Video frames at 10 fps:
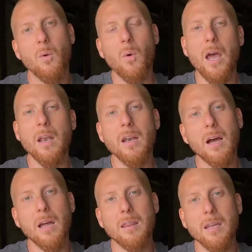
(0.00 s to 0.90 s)
when
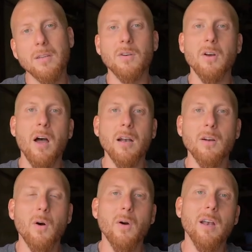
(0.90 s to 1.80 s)
uh, things are not
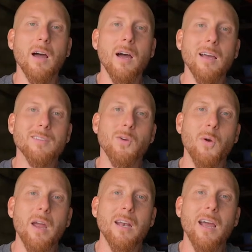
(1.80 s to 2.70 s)
going uh, as
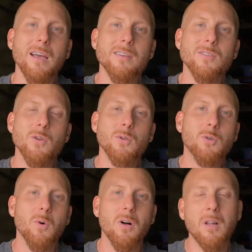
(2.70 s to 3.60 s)
great as
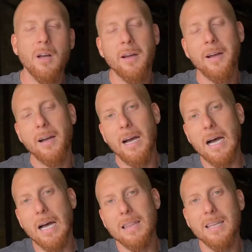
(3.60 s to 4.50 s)
usual.
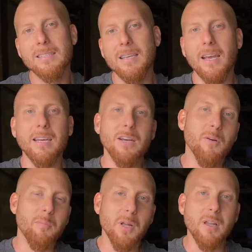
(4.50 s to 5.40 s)
Uh, things like
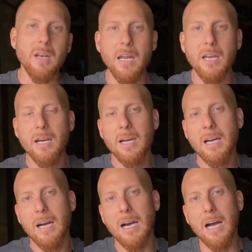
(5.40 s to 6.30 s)
irritability,
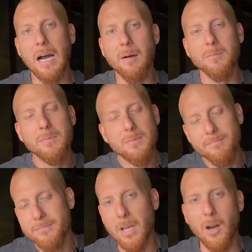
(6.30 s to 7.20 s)
um,
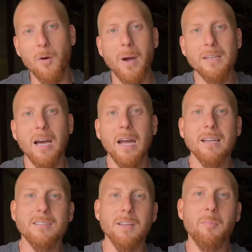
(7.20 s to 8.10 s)
you know, my
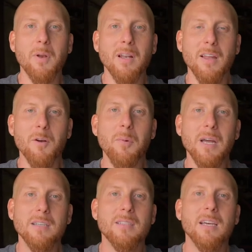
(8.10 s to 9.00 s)
diet slipping a little
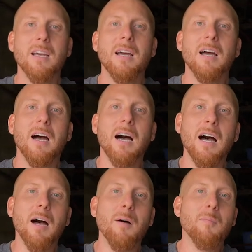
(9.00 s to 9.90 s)
bit,
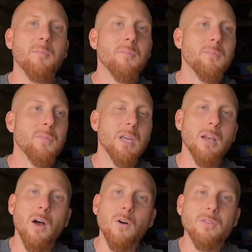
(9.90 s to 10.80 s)
um, you
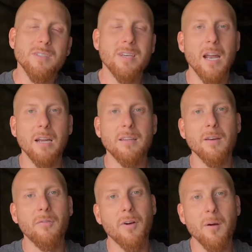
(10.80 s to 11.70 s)
know,
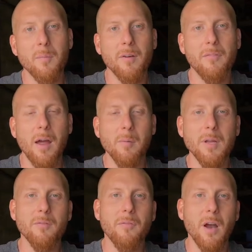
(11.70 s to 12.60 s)
disconnecting from uh,
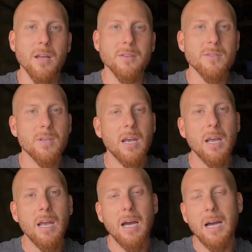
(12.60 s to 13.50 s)
family and friends,
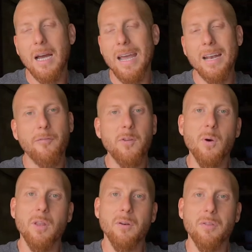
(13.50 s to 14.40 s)
uh, and a
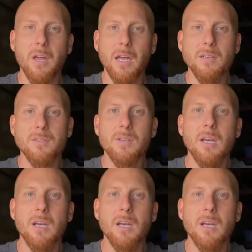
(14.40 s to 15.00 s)
few other things.